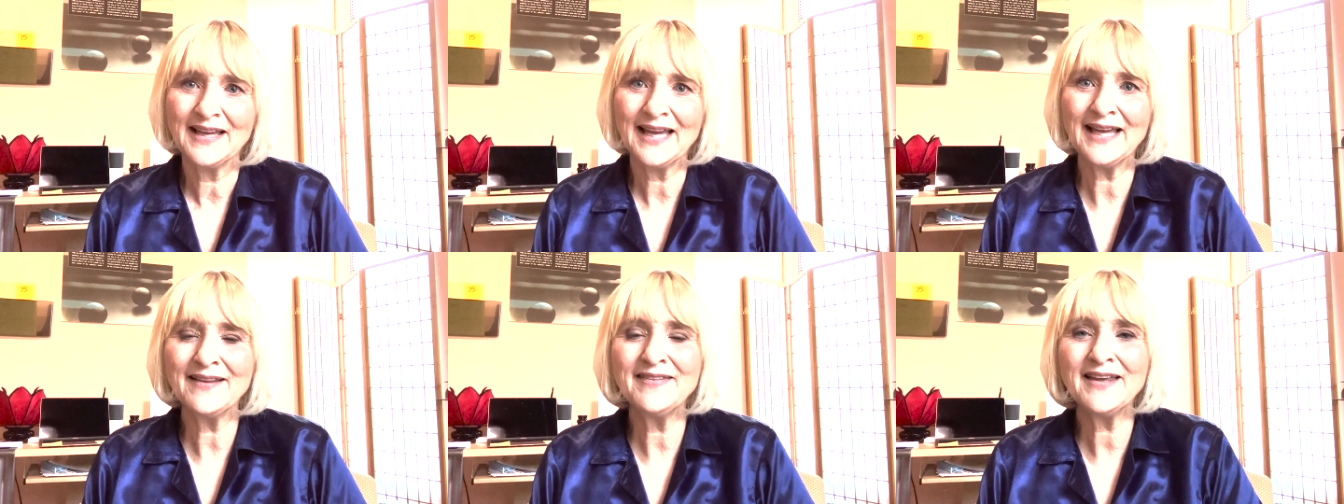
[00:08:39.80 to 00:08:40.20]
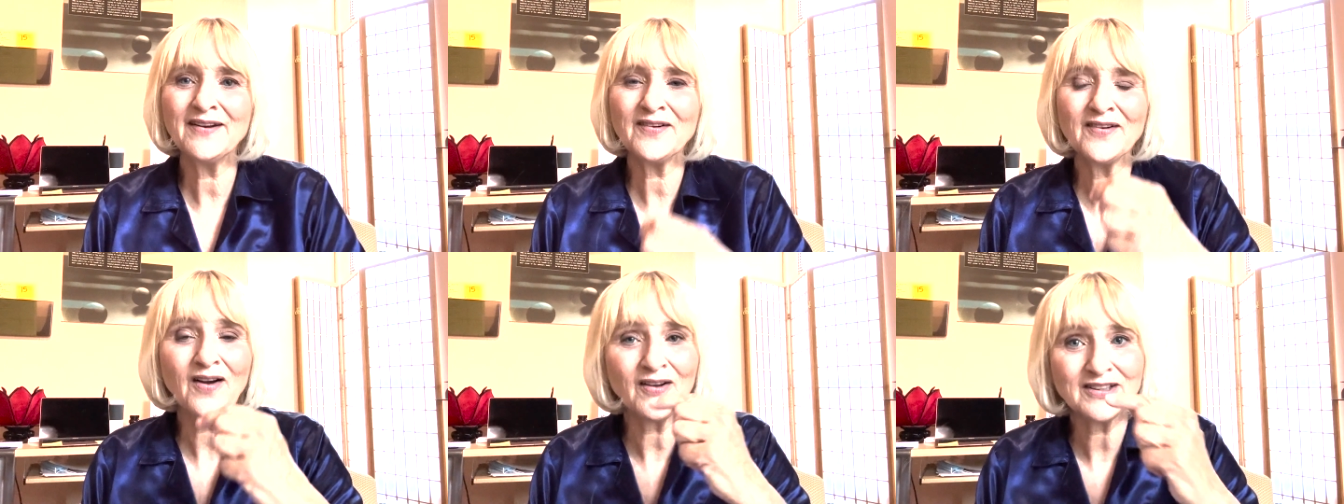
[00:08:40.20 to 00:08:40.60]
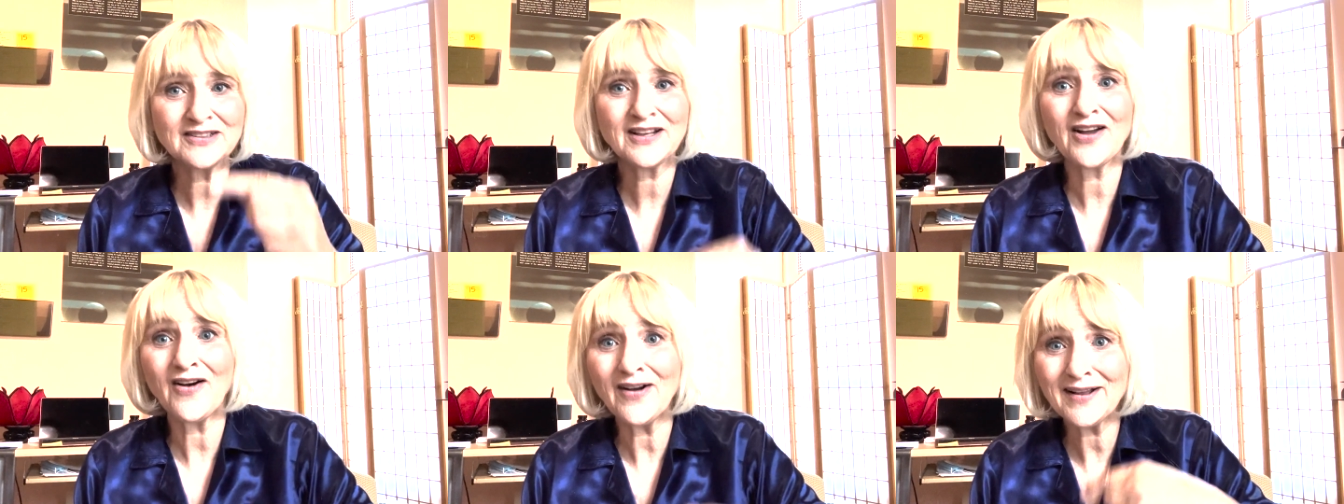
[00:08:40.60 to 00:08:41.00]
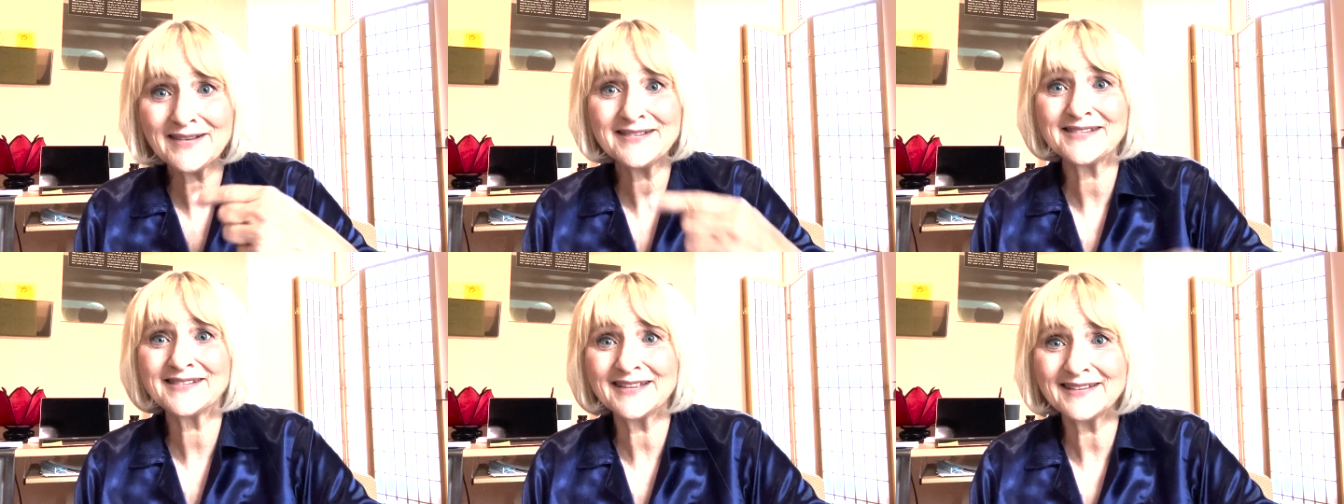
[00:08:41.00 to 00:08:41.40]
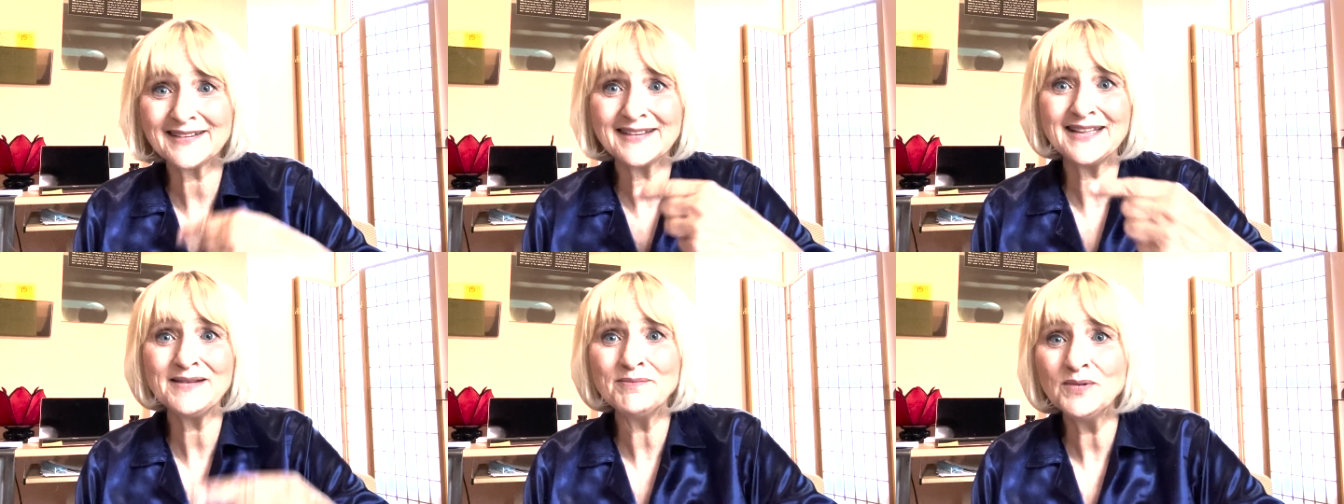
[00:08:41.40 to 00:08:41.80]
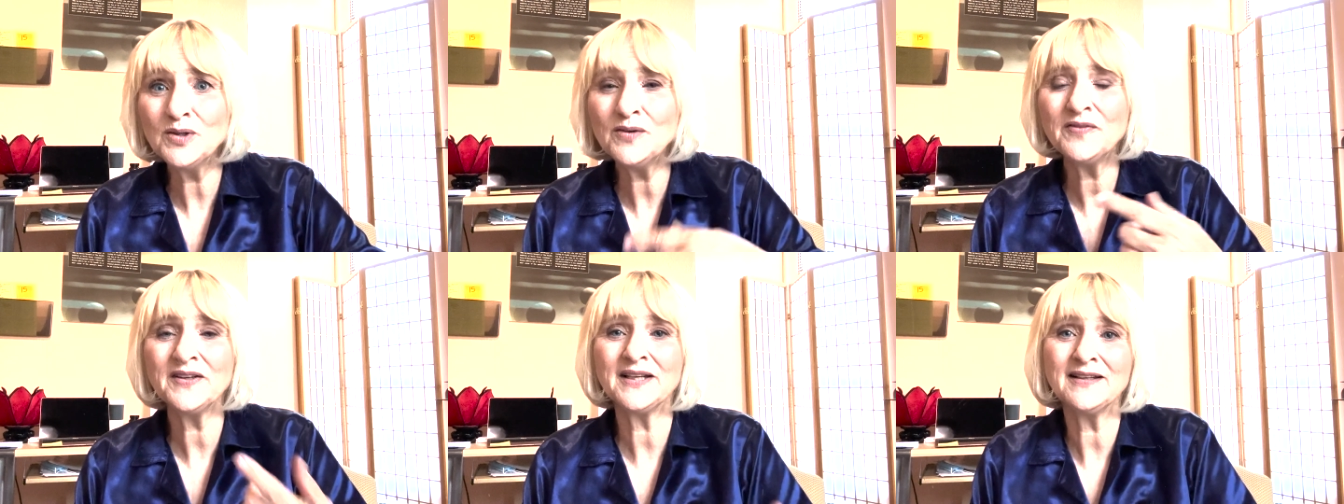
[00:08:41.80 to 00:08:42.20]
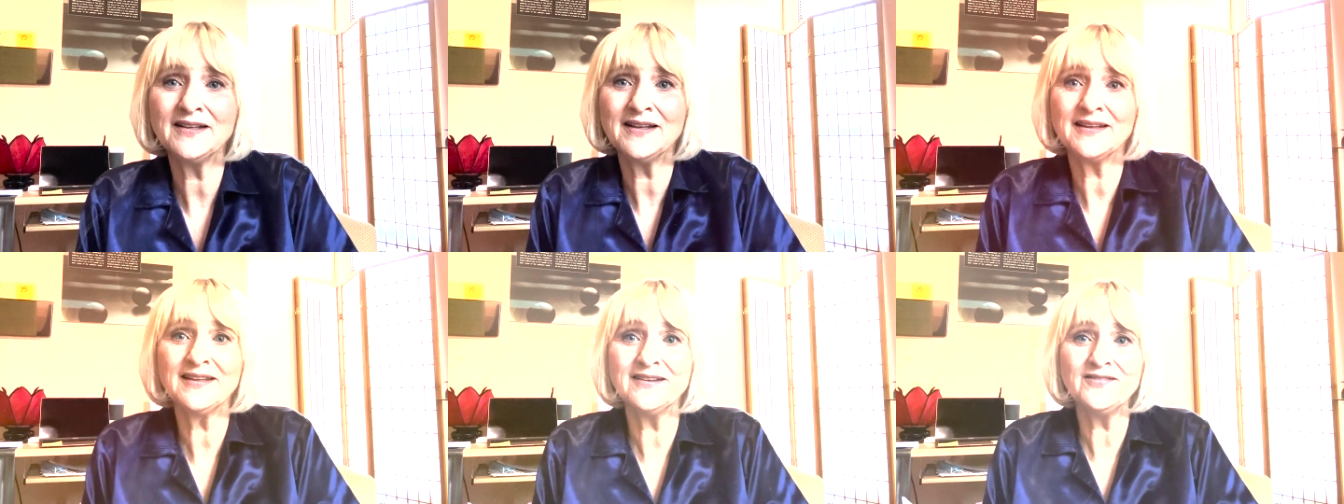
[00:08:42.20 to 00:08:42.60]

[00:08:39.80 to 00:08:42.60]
and they're constantly moving.